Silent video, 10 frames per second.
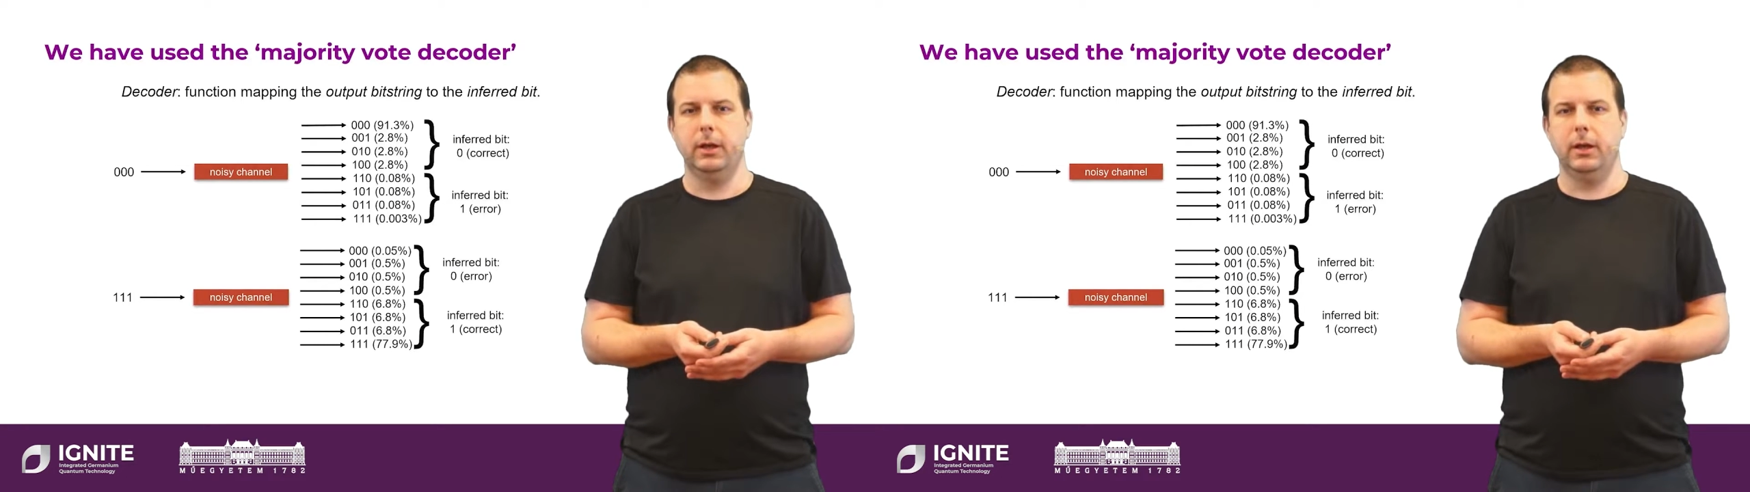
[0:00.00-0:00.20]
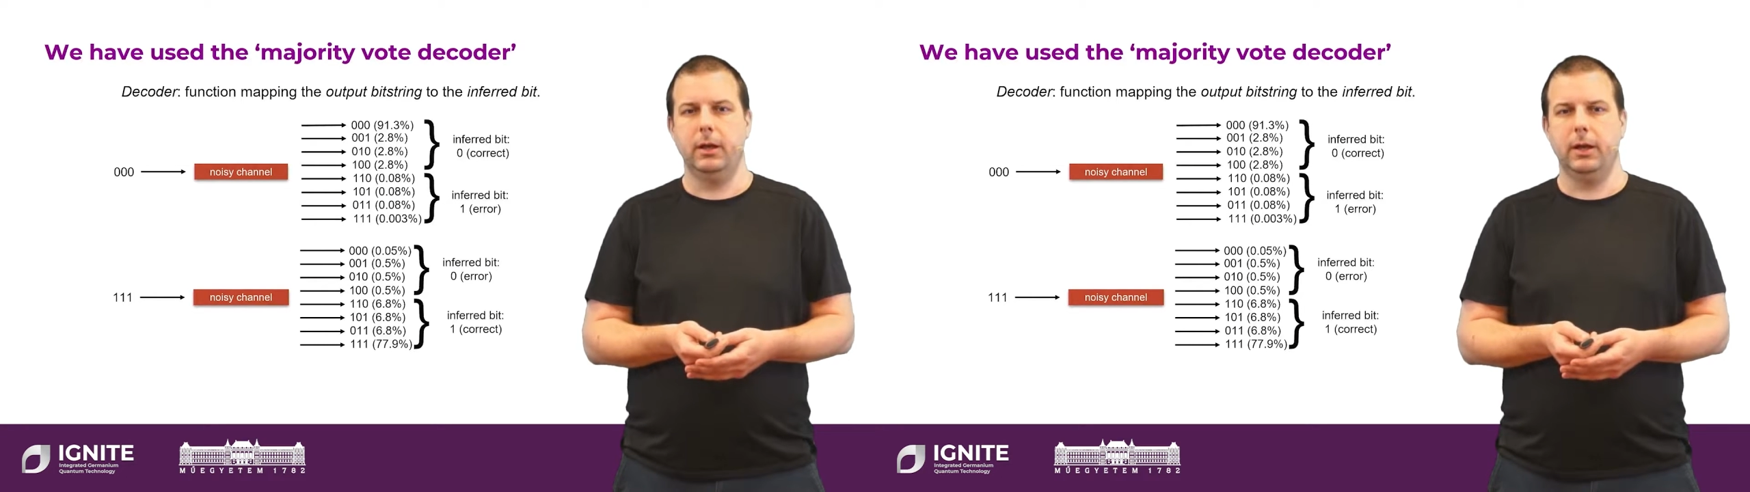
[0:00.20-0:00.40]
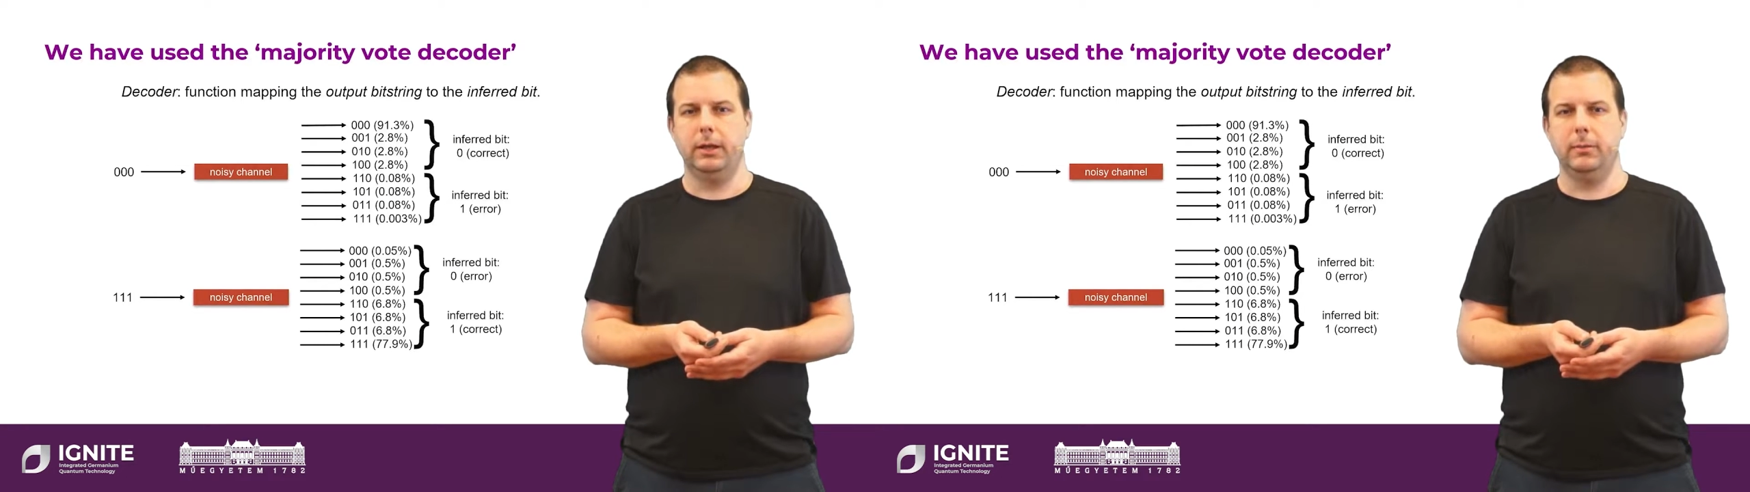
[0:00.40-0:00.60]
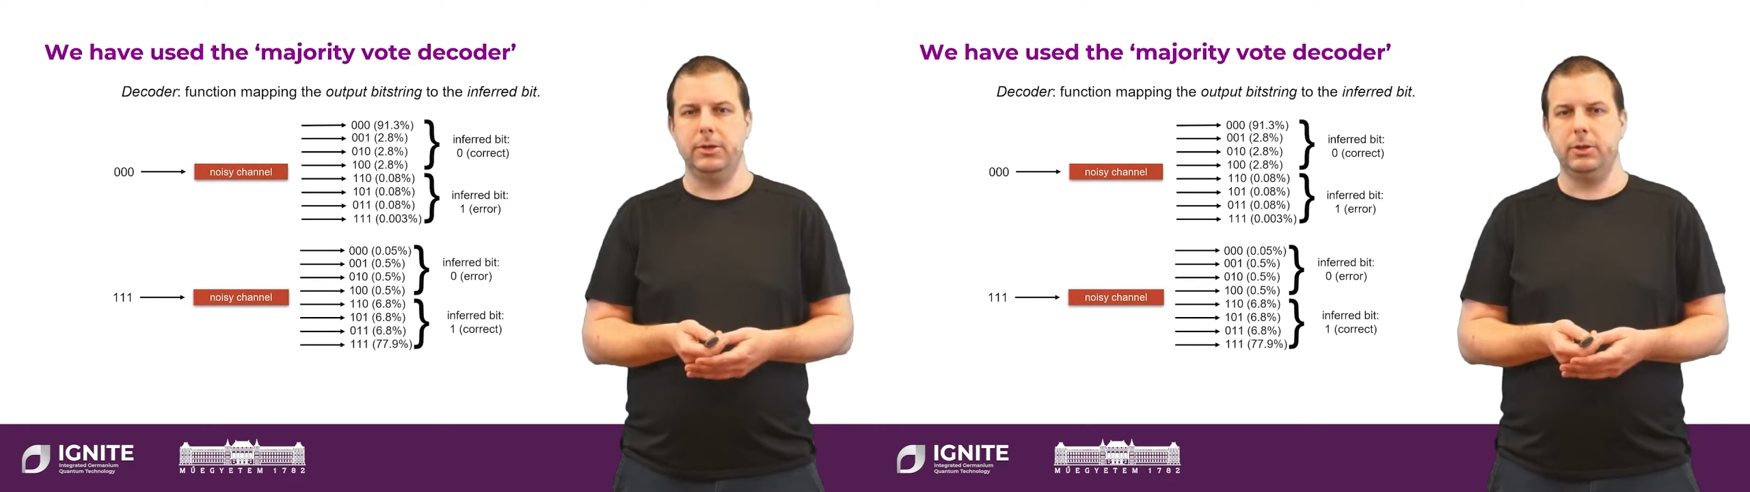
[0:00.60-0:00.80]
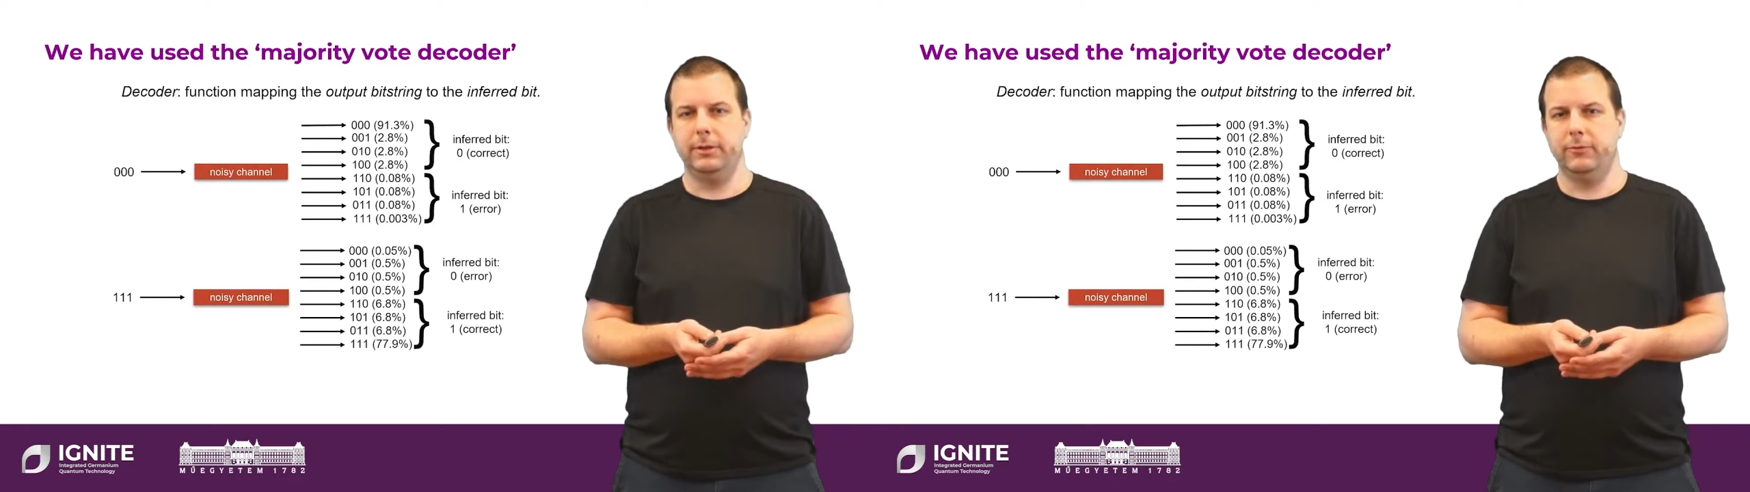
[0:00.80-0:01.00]
and the
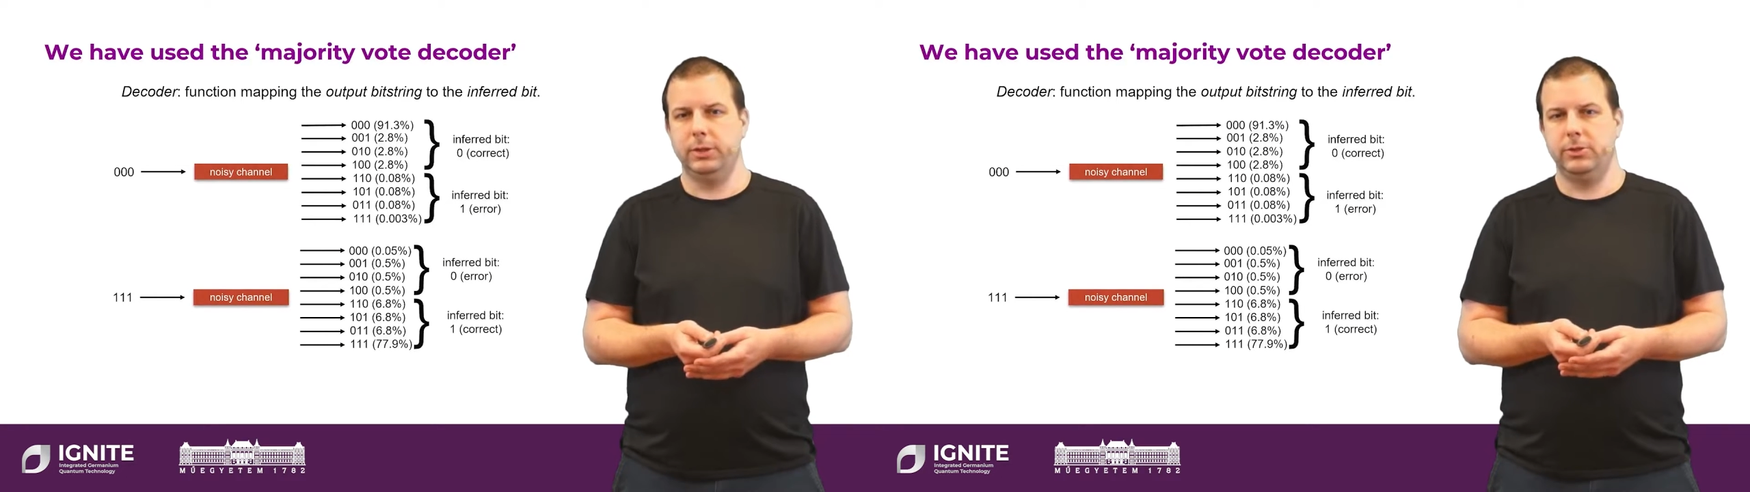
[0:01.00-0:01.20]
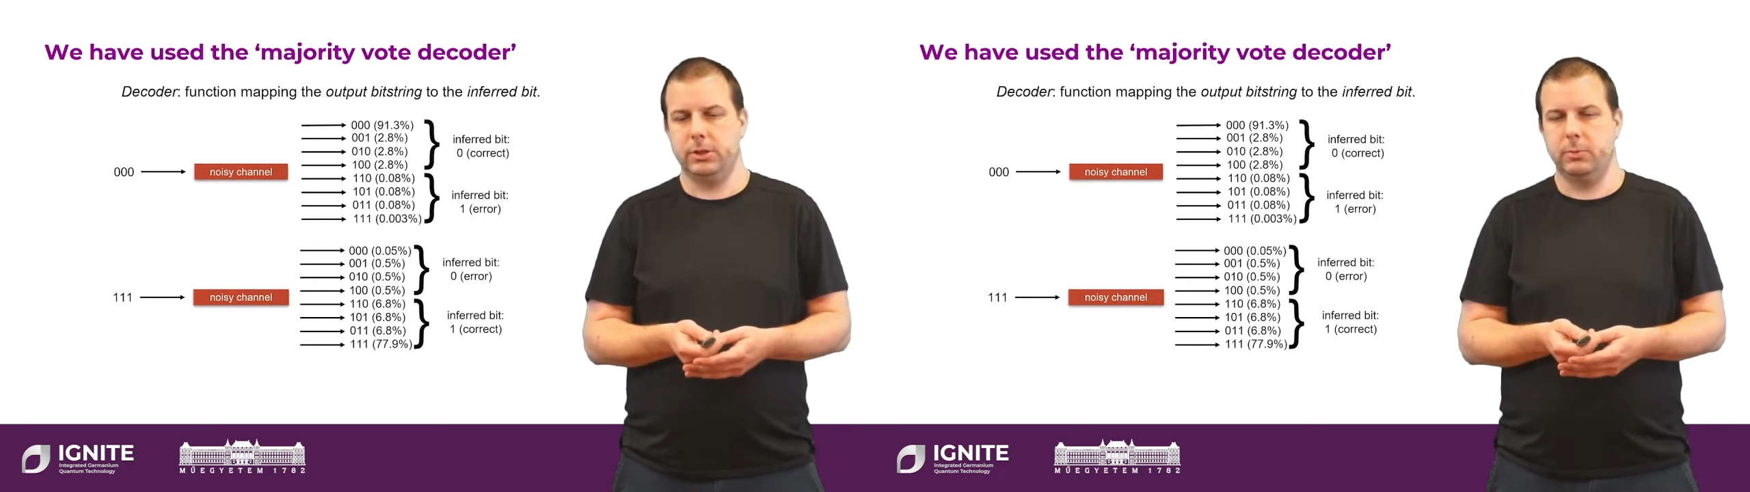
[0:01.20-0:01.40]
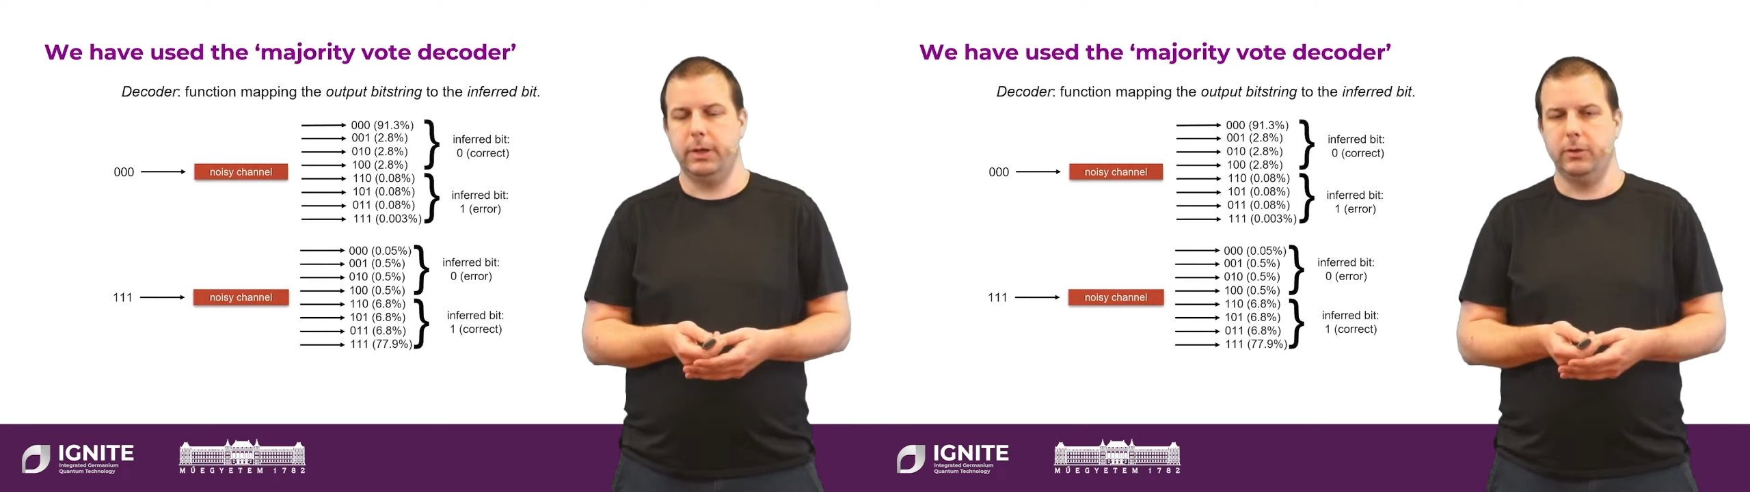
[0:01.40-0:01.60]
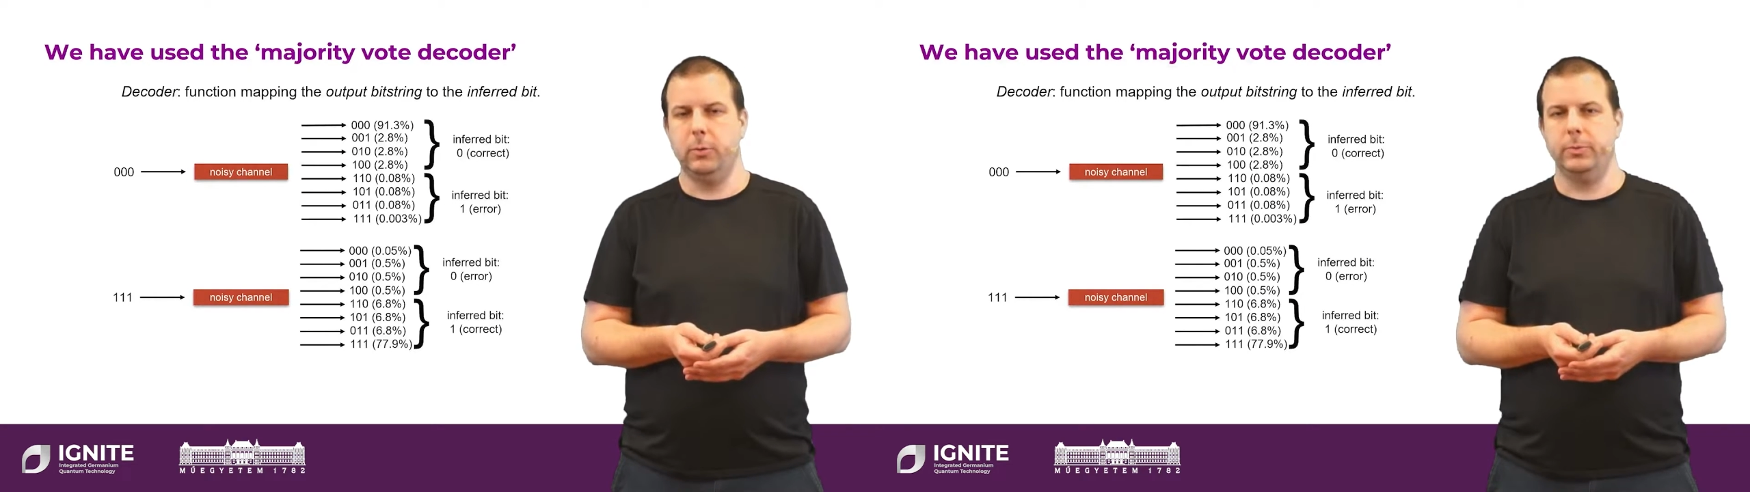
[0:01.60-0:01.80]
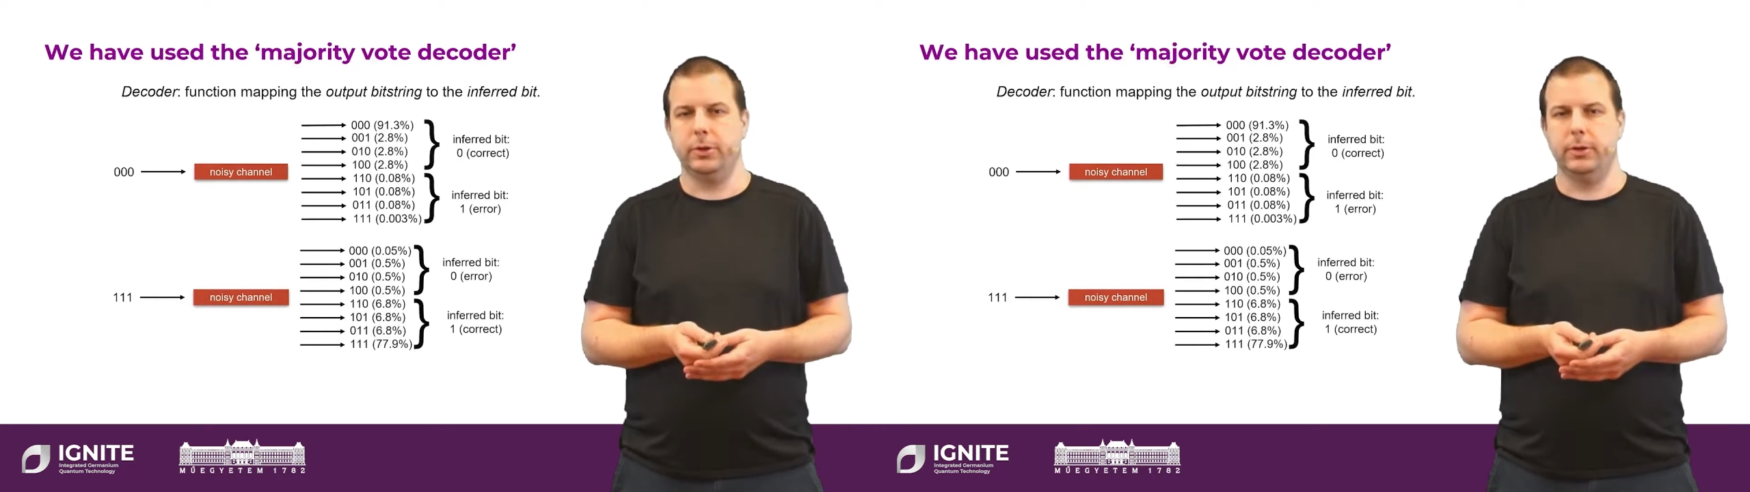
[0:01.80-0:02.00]
majority vote is just one
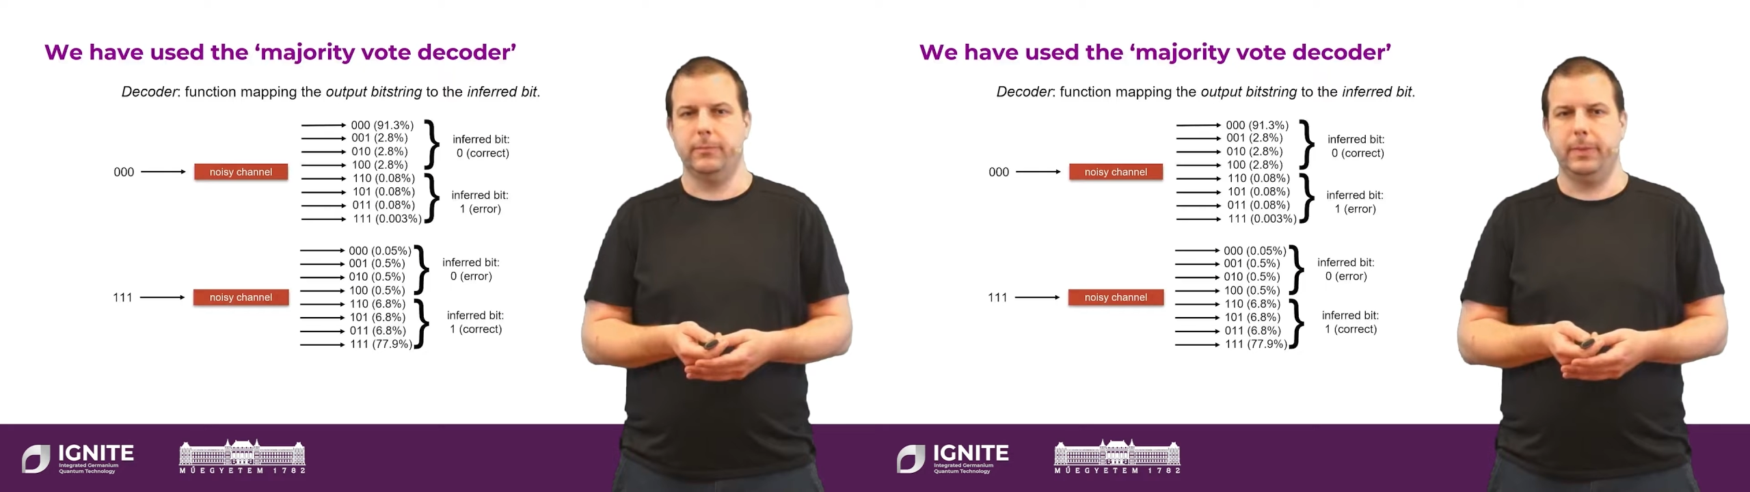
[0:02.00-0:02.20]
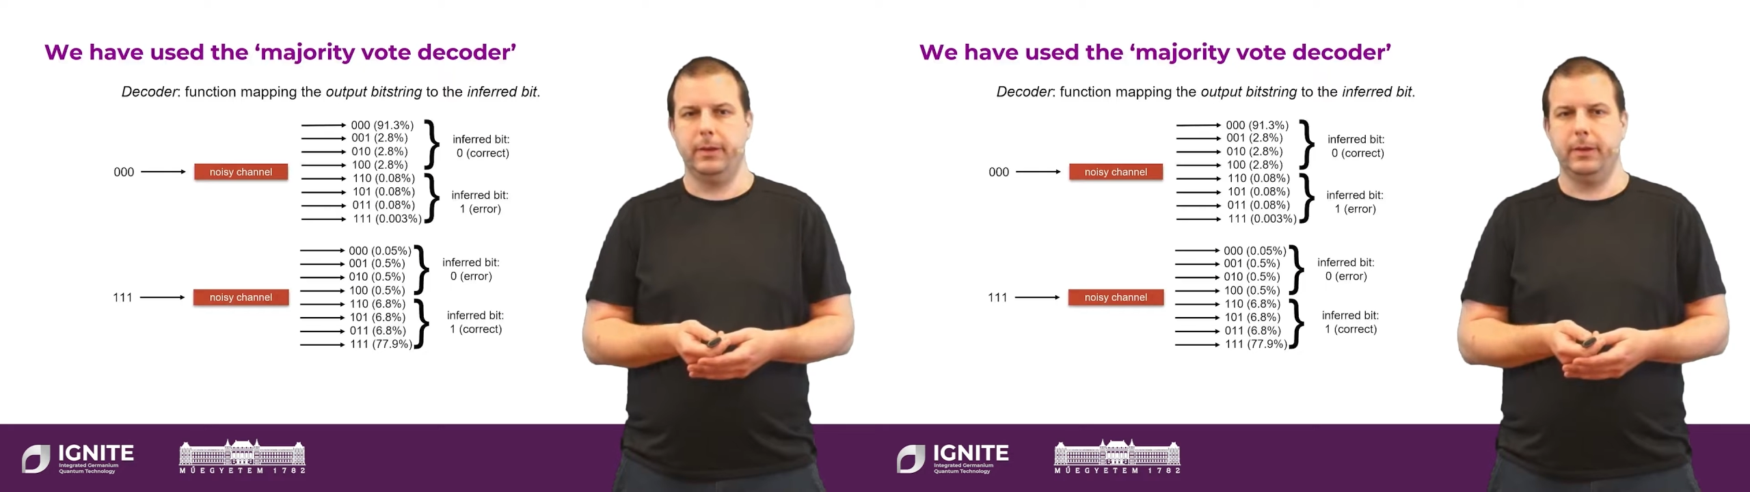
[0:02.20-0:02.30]
option.